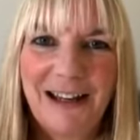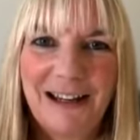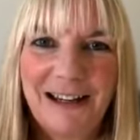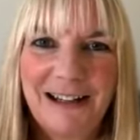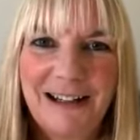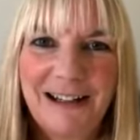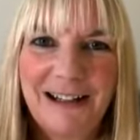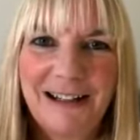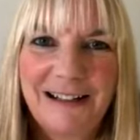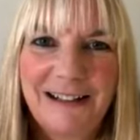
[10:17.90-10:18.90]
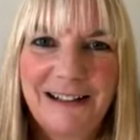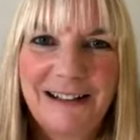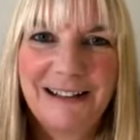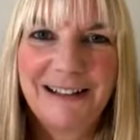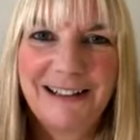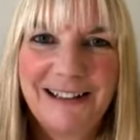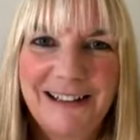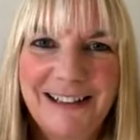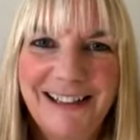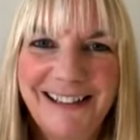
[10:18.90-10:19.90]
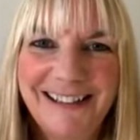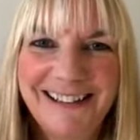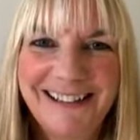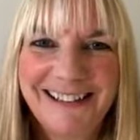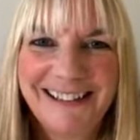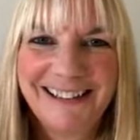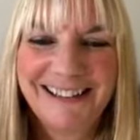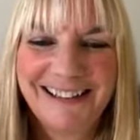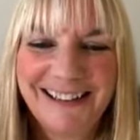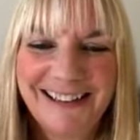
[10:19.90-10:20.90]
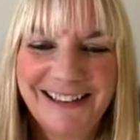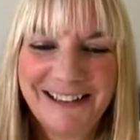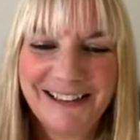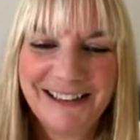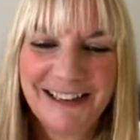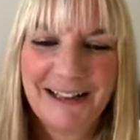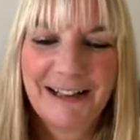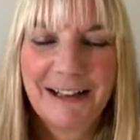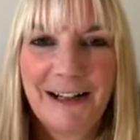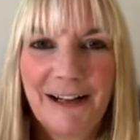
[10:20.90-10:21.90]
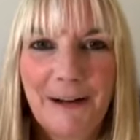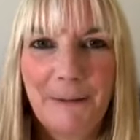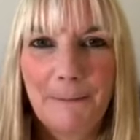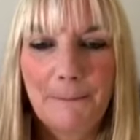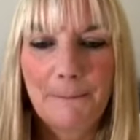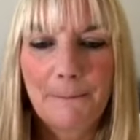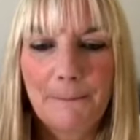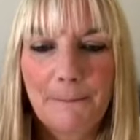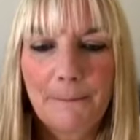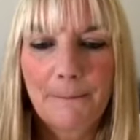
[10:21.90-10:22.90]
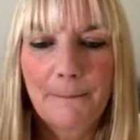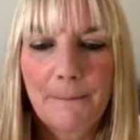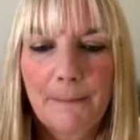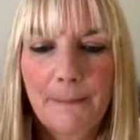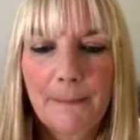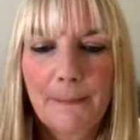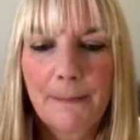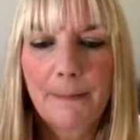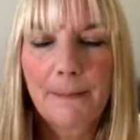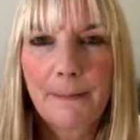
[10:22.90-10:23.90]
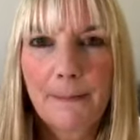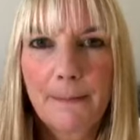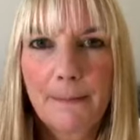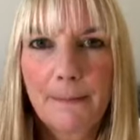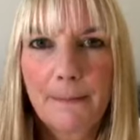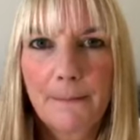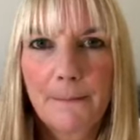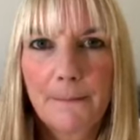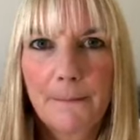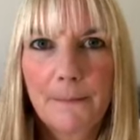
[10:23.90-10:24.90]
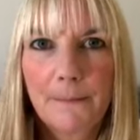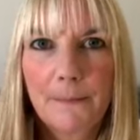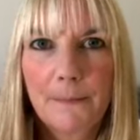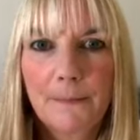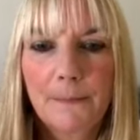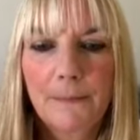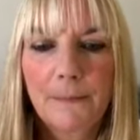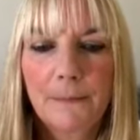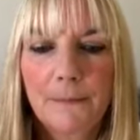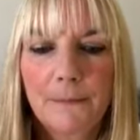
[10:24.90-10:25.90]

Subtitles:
The person shown says nothing.